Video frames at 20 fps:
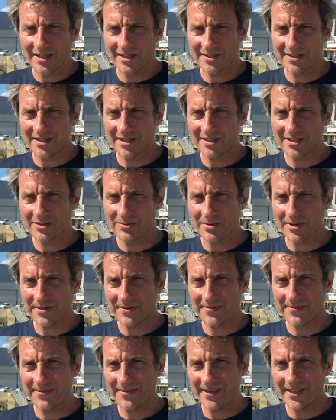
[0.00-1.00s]
is that it
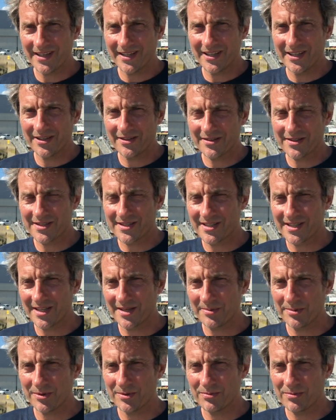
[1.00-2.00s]
was fairly
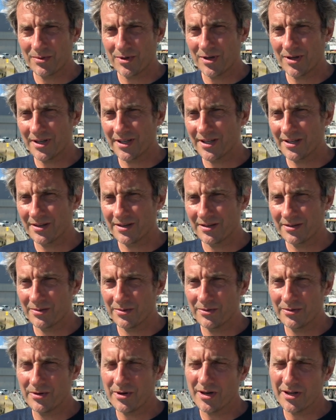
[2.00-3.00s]
unstable rolling
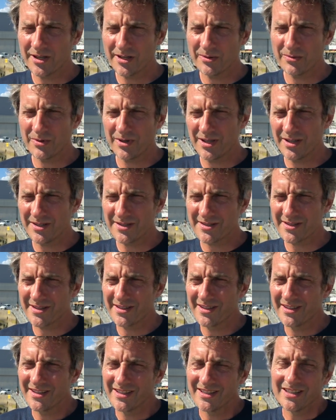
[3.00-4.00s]
wise,
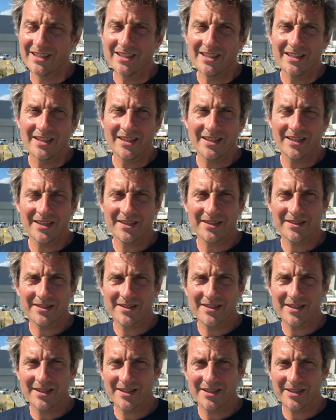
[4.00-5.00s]

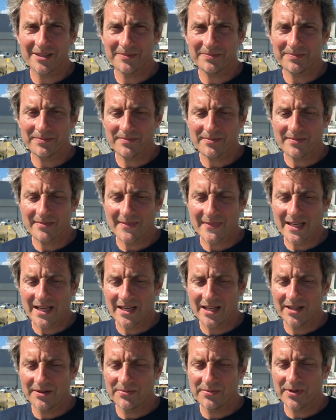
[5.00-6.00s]
and
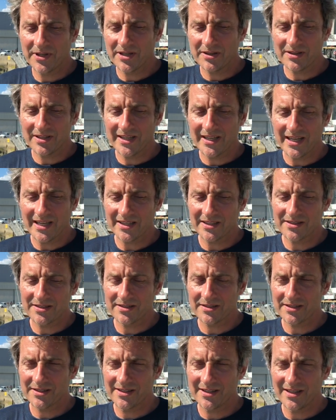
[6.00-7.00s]
if we only had
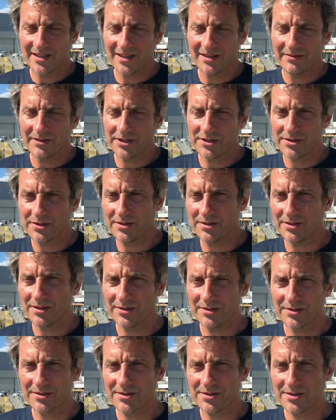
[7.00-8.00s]
the elevator
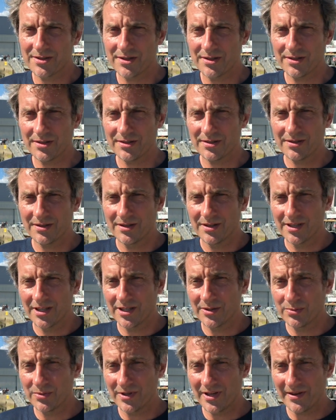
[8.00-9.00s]
on the stern,
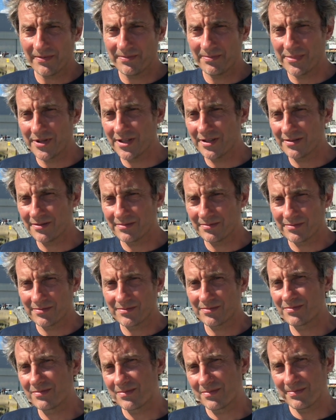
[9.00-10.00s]
it would have been
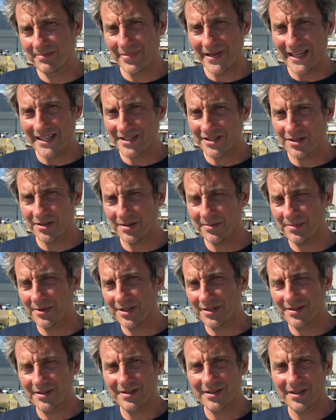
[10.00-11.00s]
better,
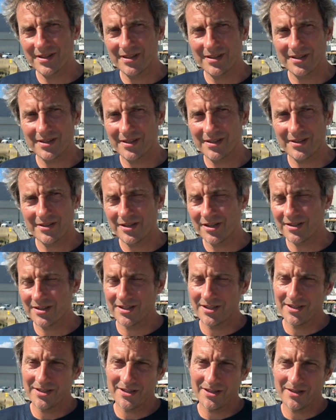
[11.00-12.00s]
but not
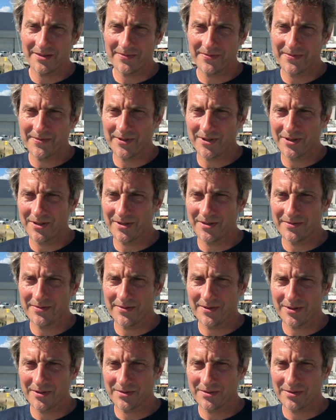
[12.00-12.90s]
enough for